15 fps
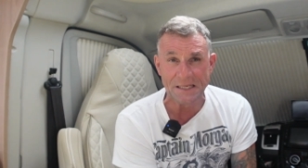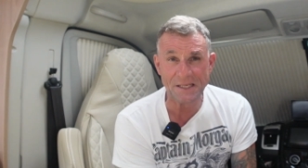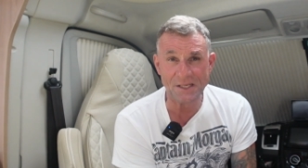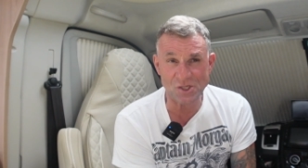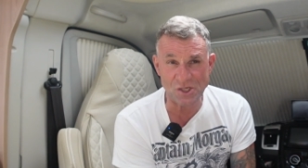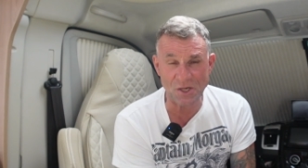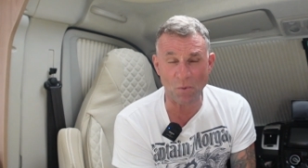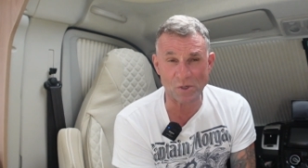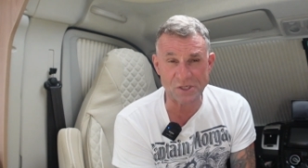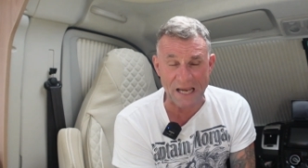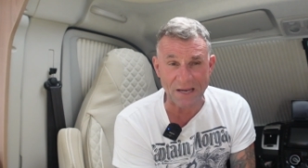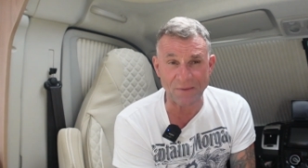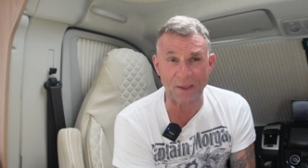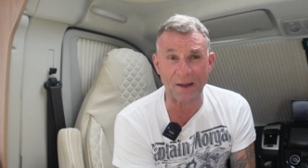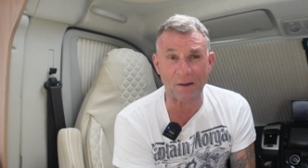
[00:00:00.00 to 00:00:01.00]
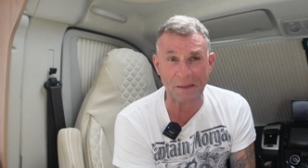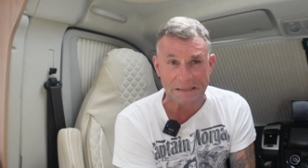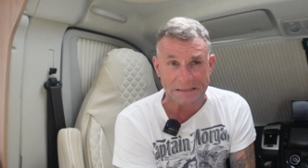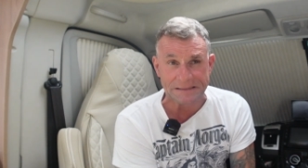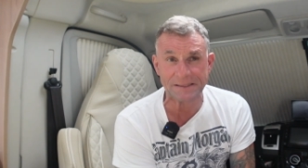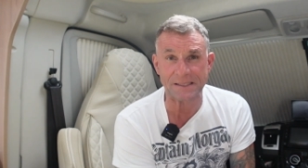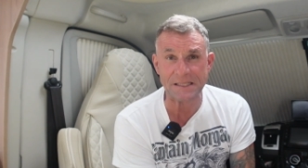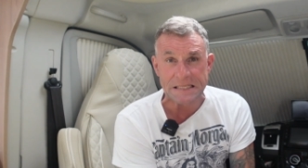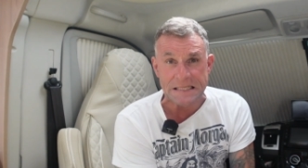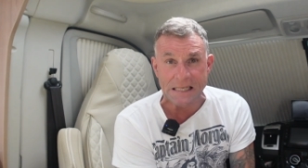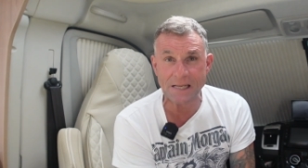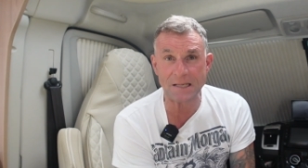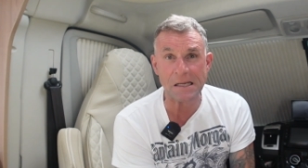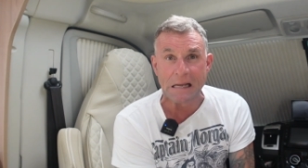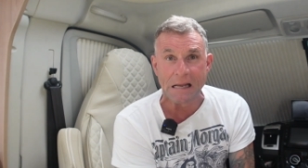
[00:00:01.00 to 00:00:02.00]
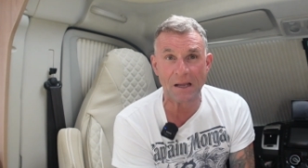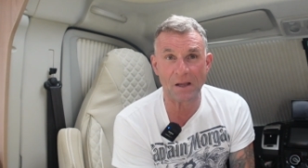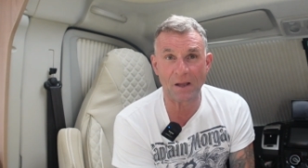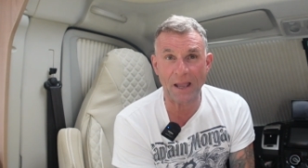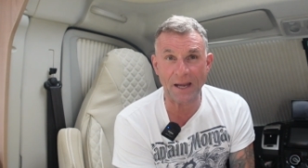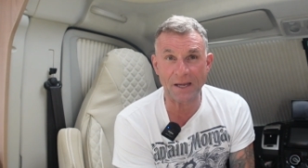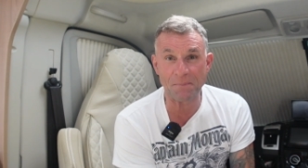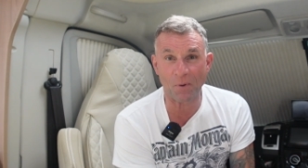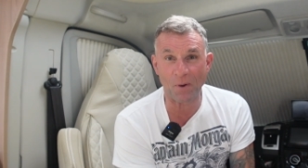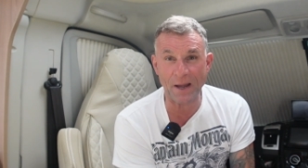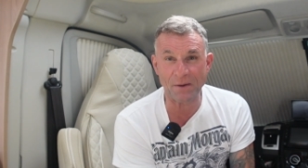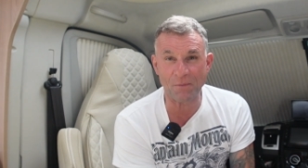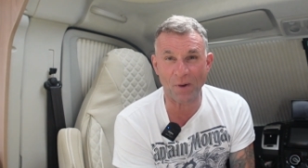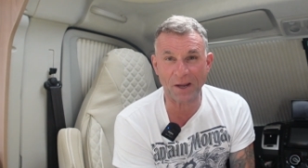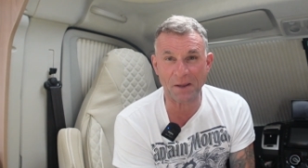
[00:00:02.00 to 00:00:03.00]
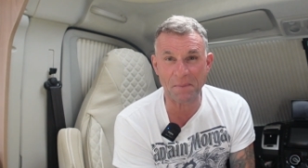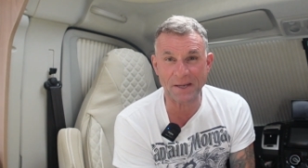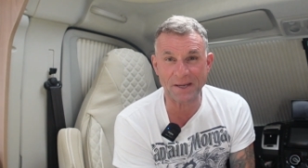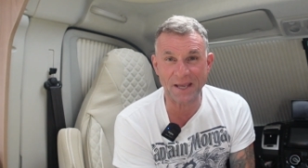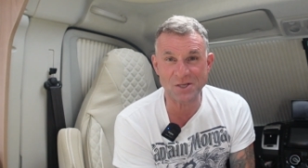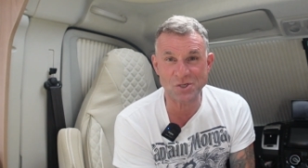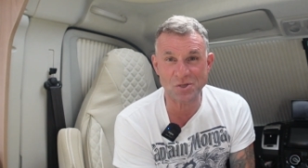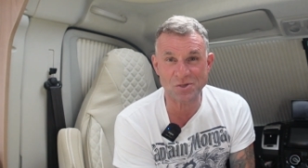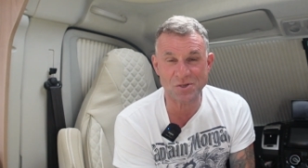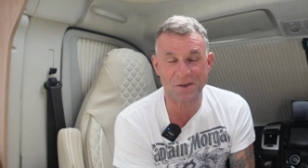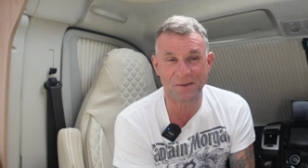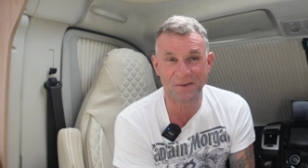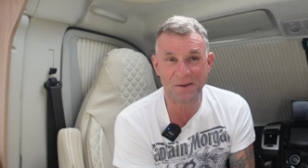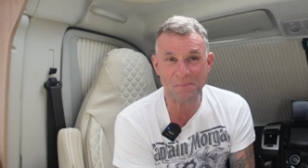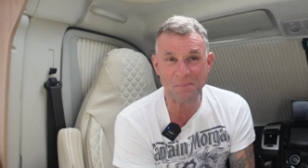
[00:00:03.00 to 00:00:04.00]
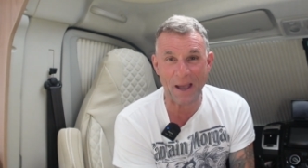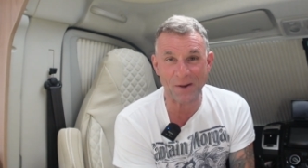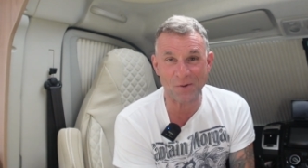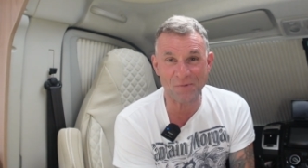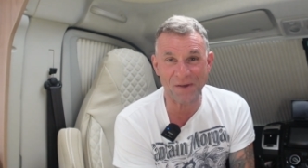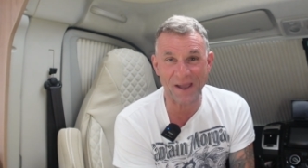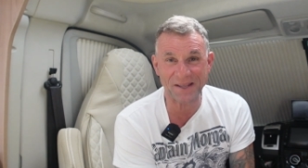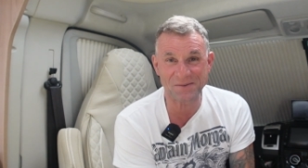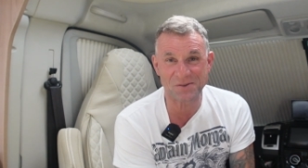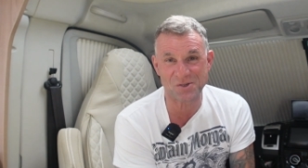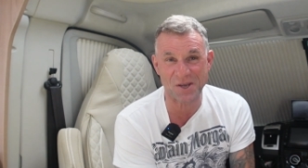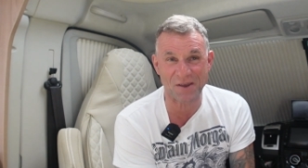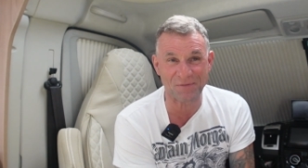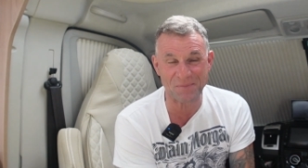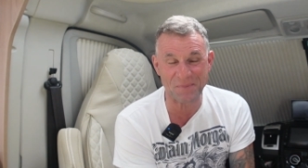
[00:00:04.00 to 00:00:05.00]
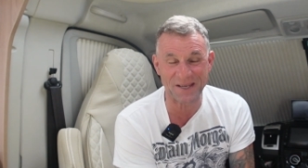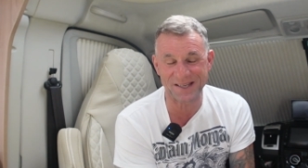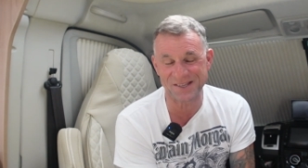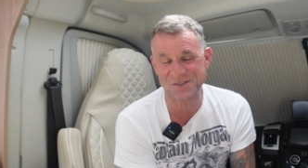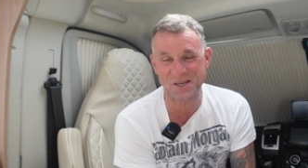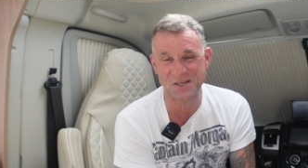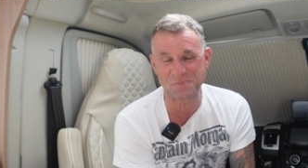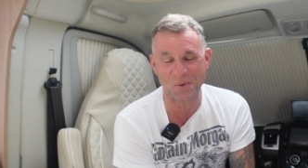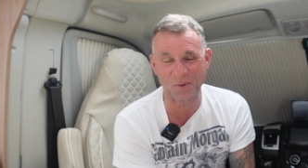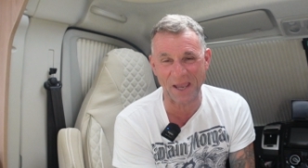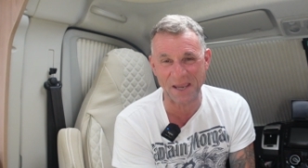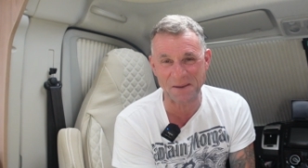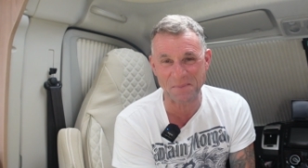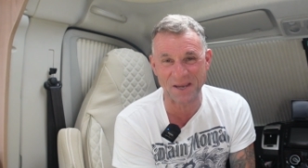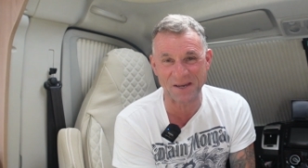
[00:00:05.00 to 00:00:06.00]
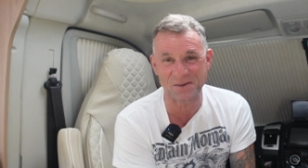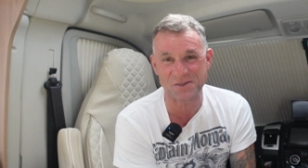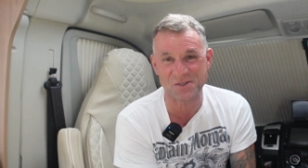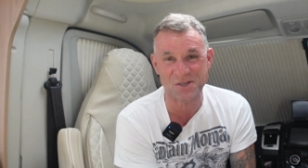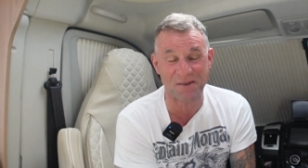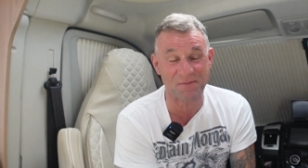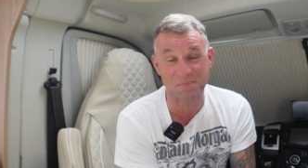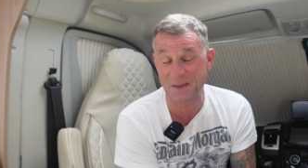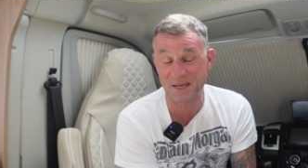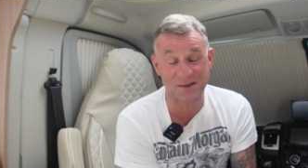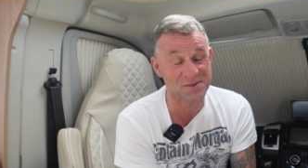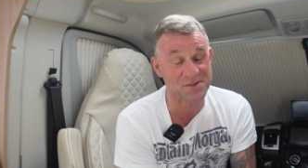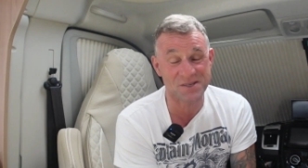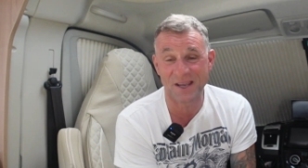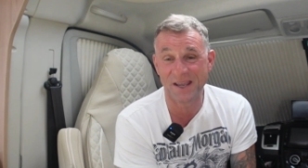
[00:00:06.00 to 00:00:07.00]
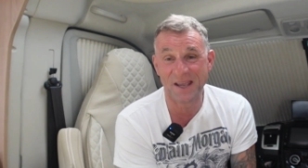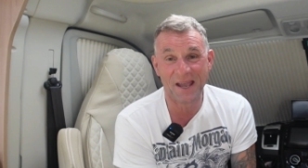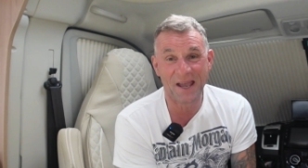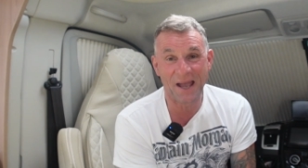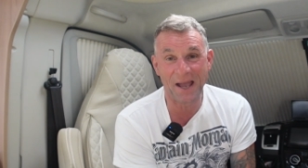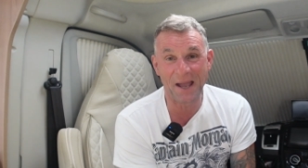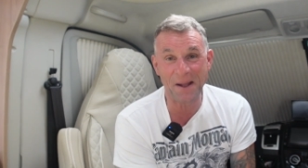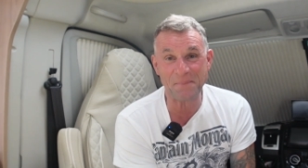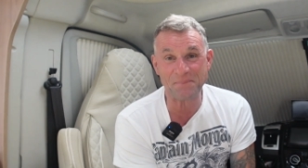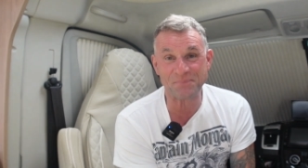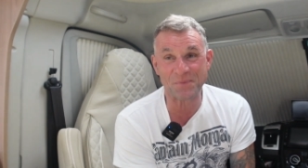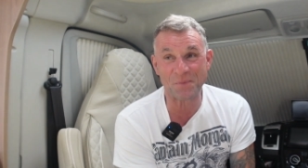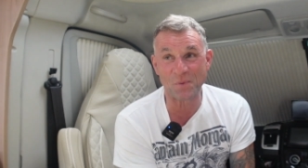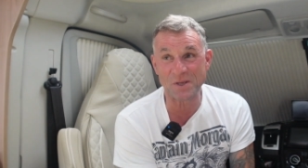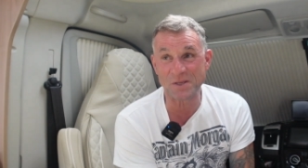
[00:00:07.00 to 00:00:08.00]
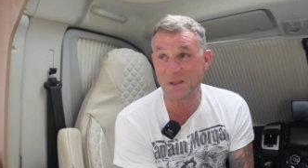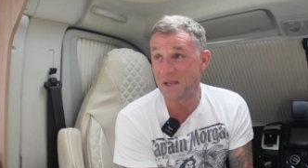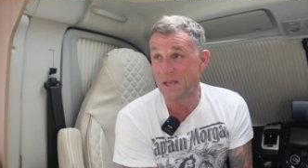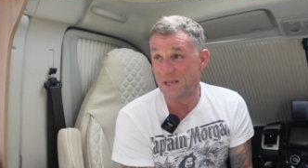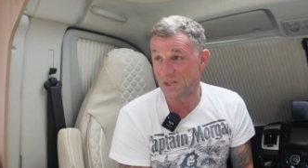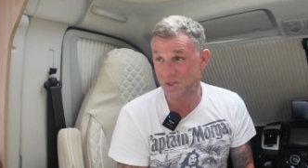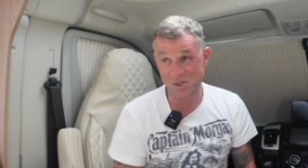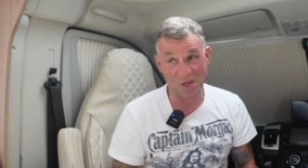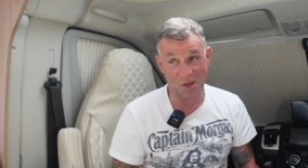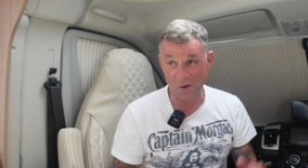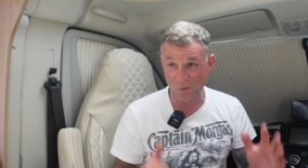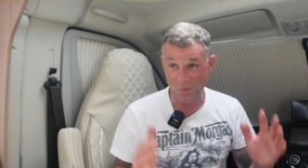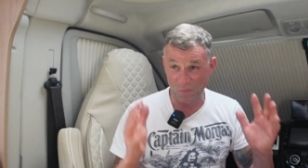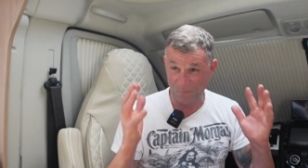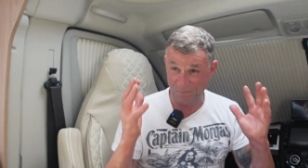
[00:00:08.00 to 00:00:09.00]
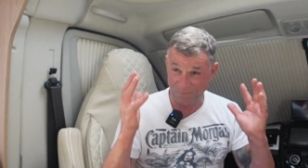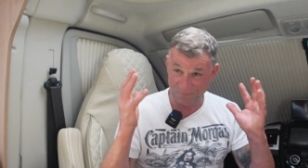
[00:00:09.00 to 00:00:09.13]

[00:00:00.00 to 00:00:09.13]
see what's out there. Any recommendations? Panel van, 7 meters, 6.8 meters, 7 meters. So